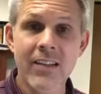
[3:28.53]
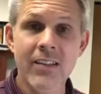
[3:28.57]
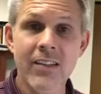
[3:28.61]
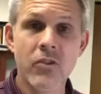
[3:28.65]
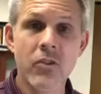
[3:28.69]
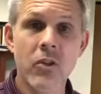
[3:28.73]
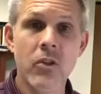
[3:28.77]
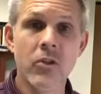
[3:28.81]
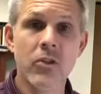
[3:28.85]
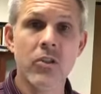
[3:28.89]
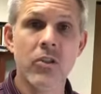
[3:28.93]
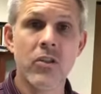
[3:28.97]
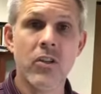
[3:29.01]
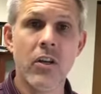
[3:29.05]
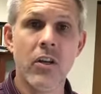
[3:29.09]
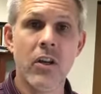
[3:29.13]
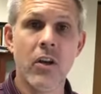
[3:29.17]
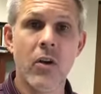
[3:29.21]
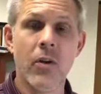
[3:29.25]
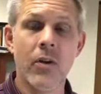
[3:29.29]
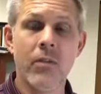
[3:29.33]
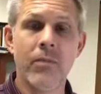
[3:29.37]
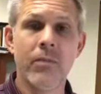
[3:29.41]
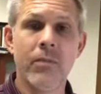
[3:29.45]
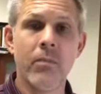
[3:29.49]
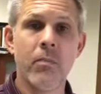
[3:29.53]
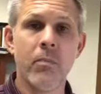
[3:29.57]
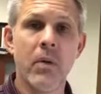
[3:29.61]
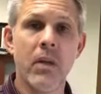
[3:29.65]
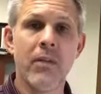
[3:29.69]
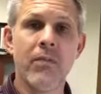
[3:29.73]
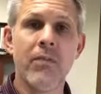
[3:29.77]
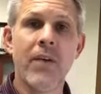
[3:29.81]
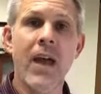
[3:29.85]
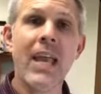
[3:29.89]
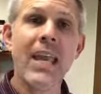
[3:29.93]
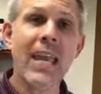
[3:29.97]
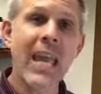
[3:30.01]
just but
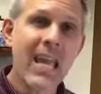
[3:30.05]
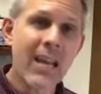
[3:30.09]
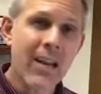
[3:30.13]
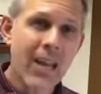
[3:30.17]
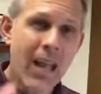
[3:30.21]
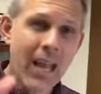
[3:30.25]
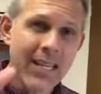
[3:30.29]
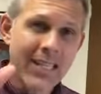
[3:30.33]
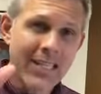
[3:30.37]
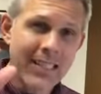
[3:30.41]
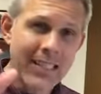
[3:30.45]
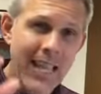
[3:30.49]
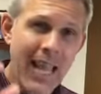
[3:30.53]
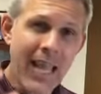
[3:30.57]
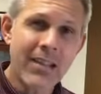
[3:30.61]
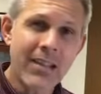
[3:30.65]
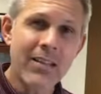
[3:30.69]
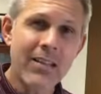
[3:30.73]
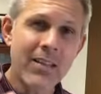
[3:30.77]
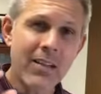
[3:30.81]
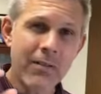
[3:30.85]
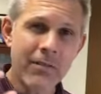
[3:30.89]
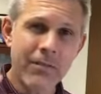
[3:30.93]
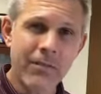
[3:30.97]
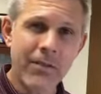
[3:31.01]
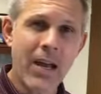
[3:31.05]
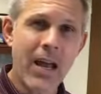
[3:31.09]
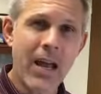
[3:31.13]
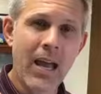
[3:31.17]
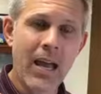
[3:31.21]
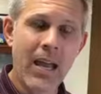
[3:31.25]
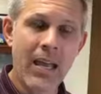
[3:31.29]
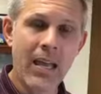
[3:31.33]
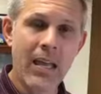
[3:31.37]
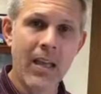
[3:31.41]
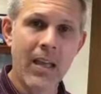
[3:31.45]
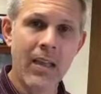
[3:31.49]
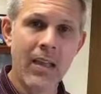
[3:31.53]
if I can't
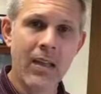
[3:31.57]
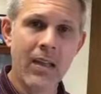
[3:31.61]
identify